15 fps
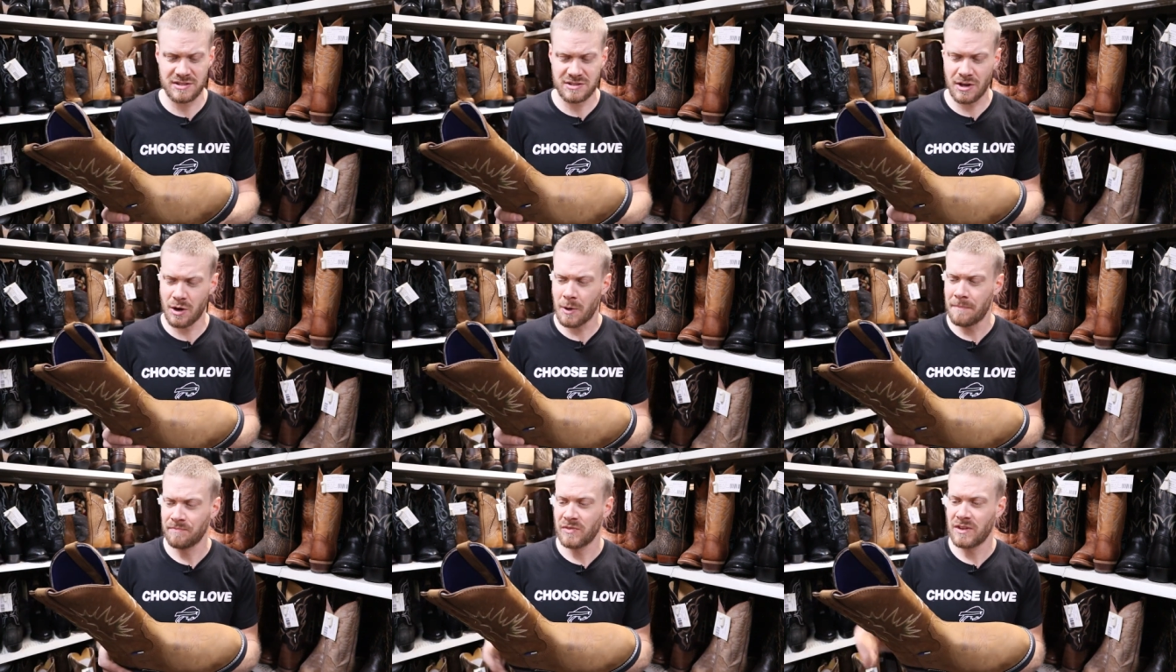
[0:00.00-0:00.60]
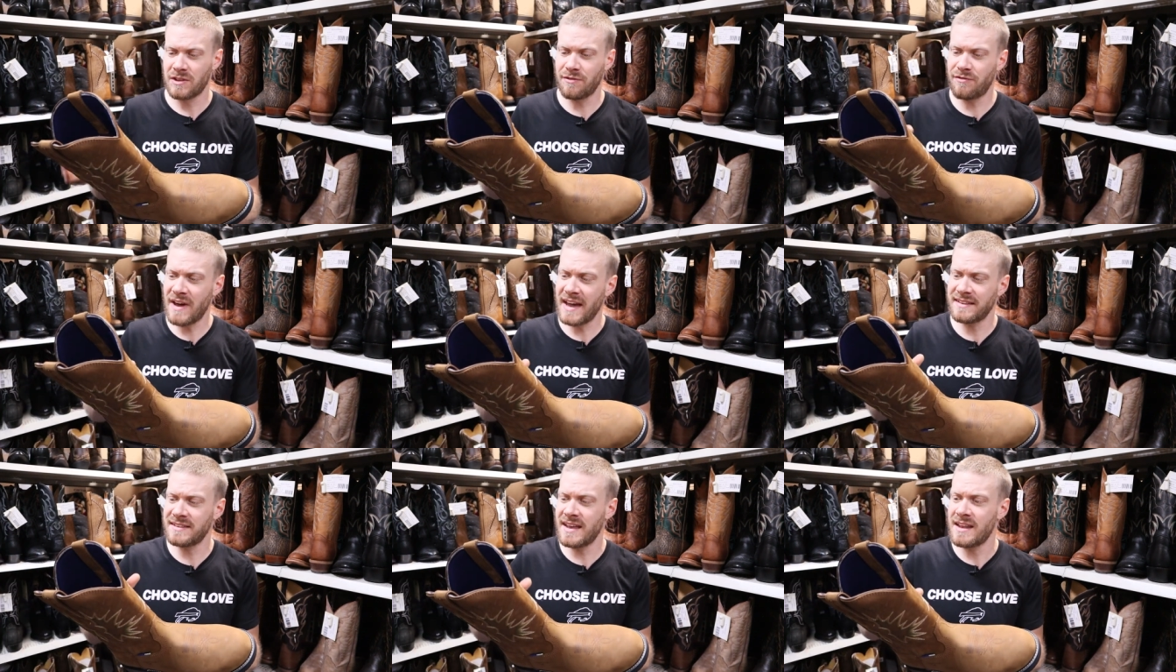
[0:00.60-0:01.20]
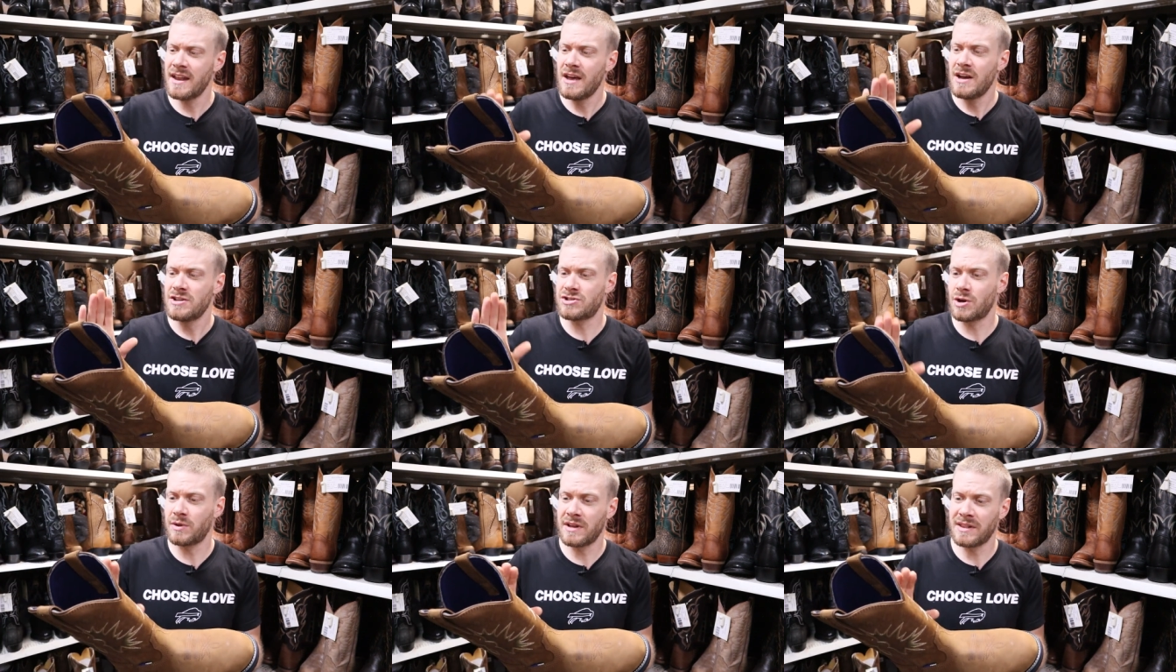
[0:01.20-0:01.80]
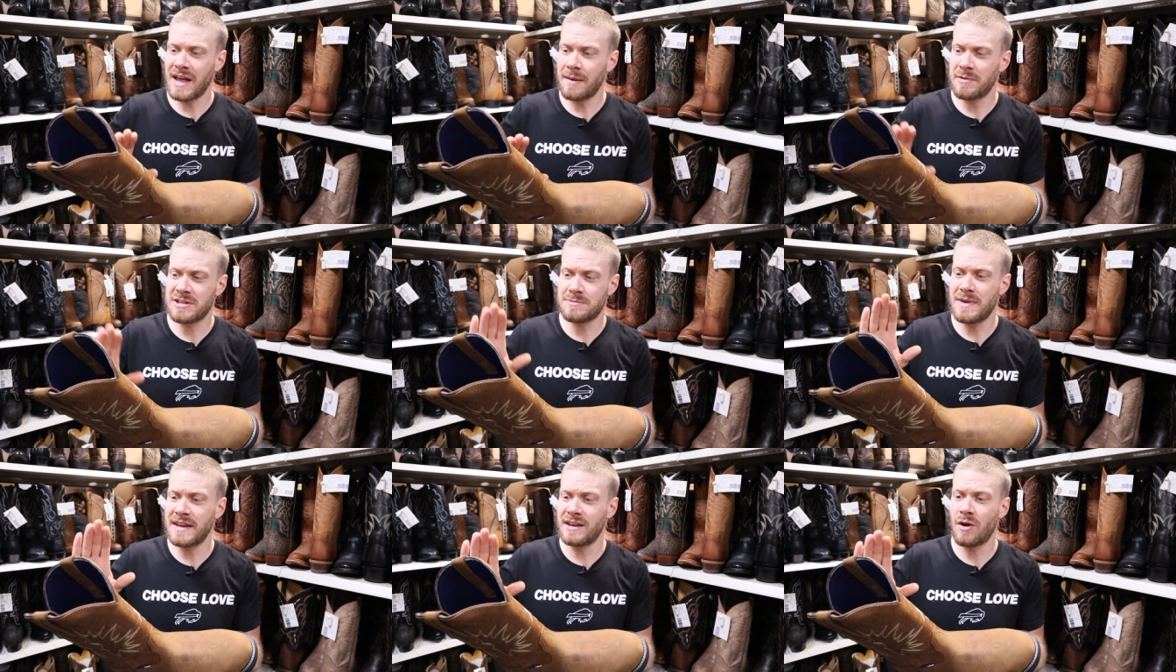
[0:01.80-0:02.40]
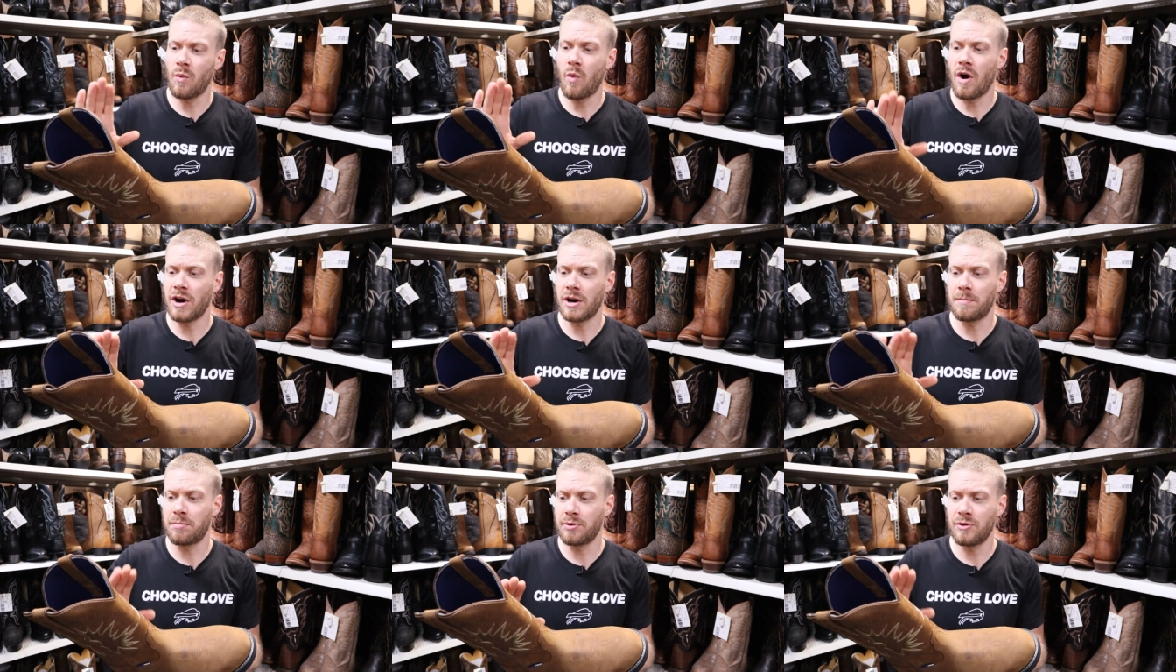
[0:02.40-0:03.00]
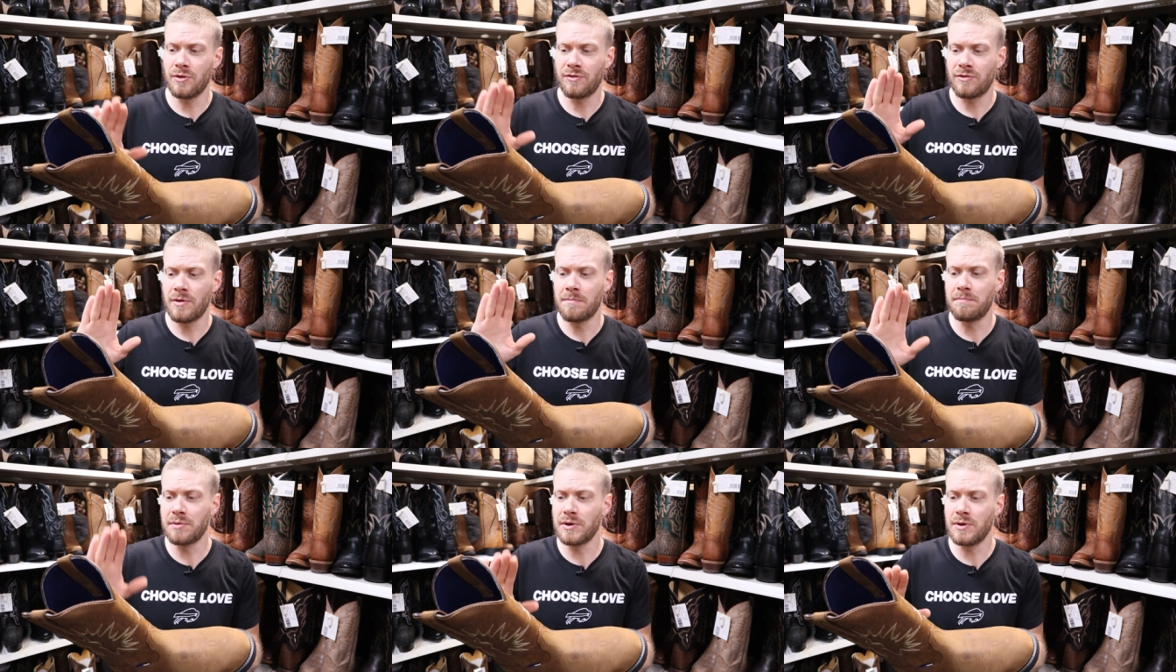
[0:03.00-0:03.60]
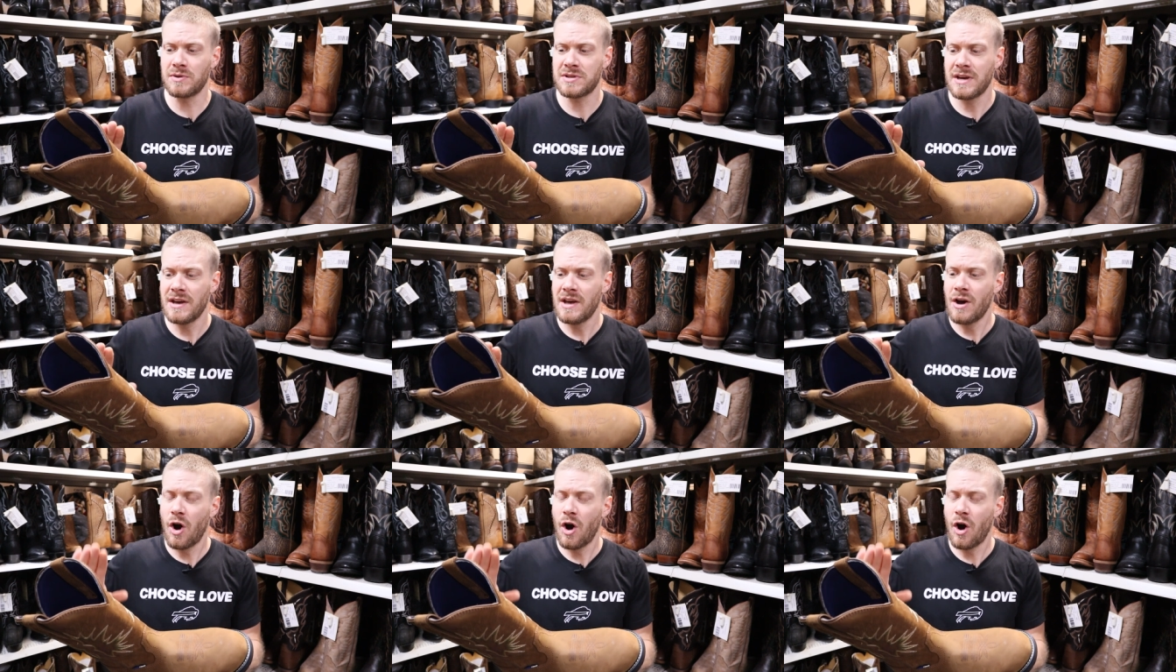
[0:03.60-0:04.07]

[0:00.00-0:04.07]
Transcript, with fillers: So the fact that Tony Lama is making a waterproof boot